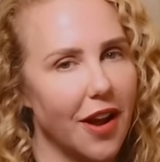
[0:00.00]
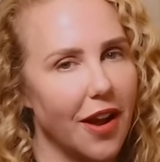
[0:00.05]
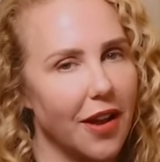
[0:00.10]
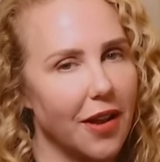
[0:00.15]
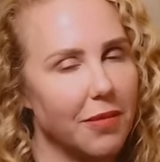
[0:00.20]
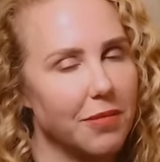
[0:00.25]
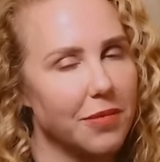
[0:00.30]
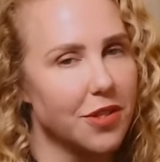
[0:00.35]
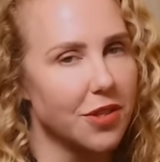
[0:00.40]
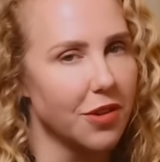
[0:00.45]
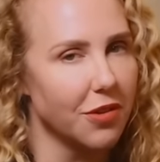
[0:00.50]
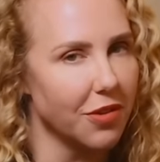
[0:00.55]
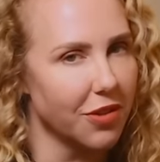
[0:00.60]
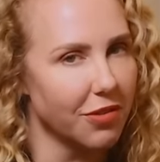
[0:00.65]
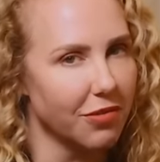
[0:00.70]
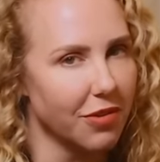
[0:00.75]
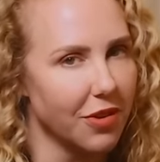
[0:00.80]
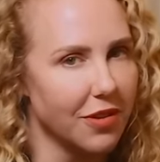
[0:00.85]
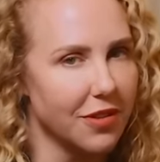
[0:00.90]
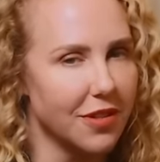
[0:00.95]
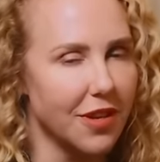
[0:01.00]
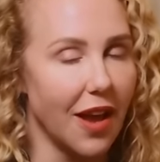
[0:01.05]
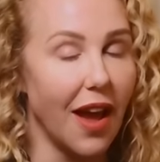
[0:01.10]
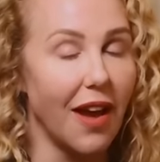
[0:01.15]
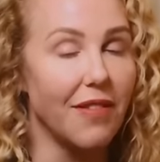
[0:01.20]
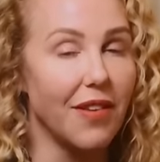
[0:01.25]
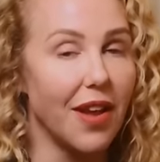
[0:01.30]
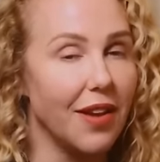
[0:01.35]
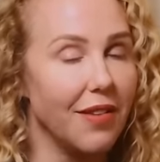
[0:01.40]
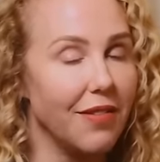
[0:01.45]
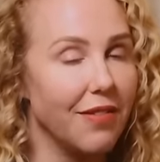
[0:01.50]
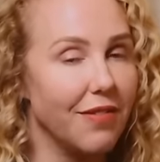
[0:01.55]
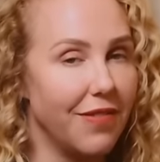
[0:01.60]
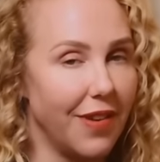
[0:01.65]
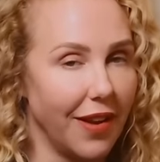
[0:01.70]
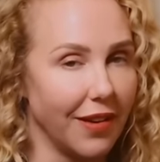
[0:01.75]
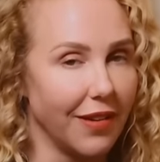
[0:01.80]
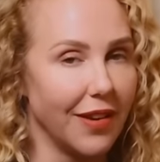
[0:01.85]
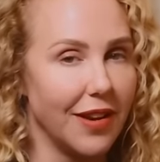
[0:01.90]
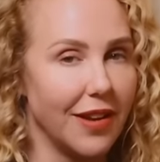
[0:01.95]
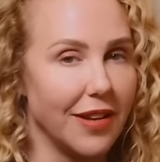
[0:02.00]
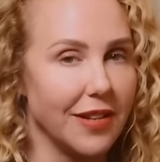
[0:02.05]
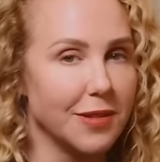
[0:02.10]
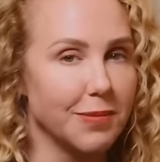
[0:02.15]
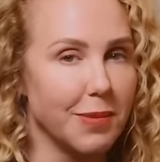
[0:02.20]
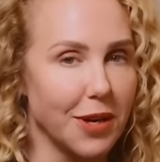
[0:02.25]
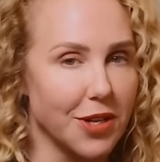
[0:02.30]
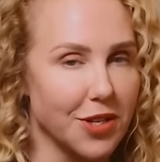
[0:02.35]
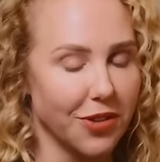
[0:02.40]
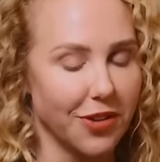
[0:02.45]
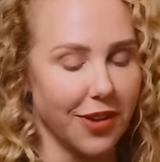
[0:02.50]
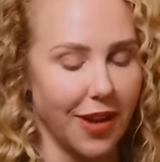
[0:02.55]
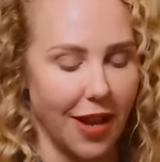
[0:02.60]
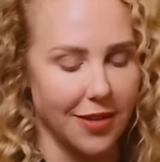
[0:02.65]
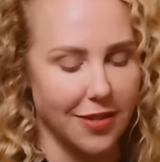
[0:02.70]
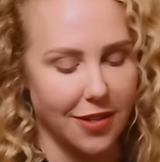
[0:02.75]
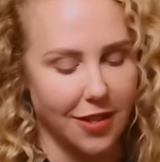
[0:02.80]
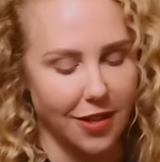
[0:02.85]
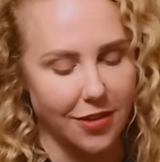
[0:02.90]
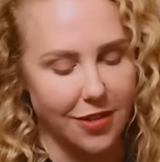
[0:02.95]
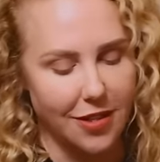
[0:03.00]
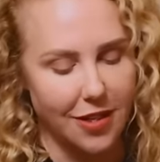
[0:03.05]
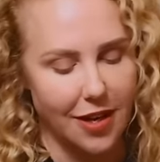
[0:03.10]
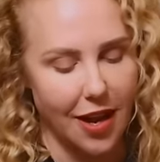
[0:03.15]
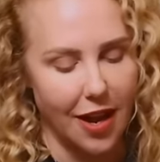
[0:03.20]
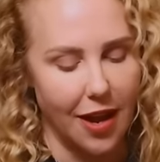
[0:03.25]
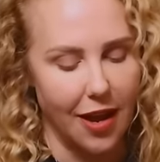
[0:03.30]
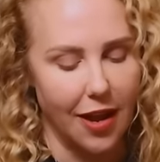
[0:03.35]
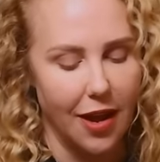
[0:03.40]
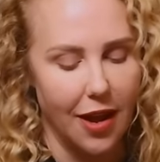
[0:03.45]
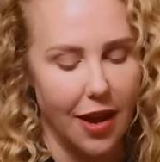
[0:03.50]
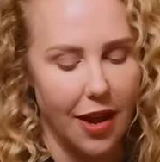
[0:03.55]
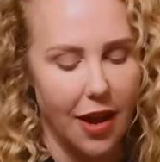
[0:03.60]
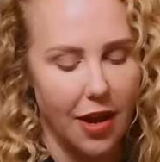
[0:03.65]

I am so thrilled to have a very special guest here today.